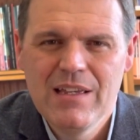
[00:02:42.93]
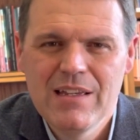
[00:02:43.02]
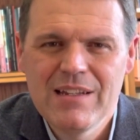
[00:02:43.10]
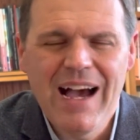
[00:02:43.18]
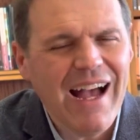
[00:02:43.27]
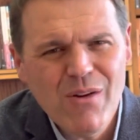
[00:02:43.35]

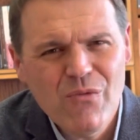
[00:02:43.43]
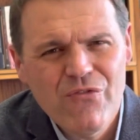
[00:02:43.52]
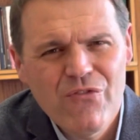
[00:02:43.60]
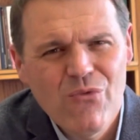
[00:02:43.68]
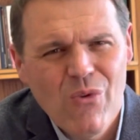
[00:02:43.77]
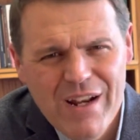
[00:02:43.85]
Now
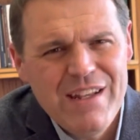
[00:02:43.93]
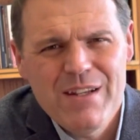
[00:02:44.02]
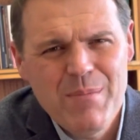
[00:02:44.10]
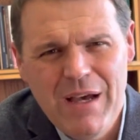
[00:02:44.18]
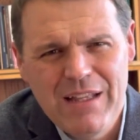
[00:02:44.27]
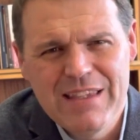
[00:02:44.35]
I've
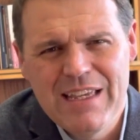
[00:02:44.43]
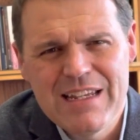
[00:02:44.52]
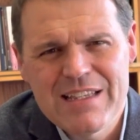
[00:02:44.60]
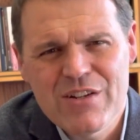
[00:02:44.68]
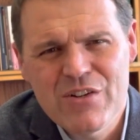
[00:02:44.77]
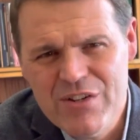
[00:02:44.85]
wondered about that
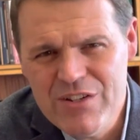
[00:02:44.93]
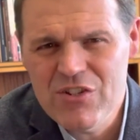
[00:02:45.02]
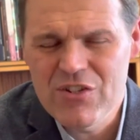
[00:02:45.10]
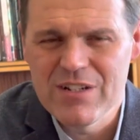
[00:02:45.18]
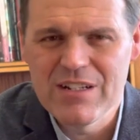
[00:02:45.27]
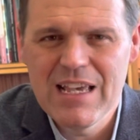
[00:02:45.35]
as a
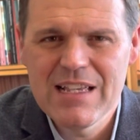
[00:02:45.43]
Christian,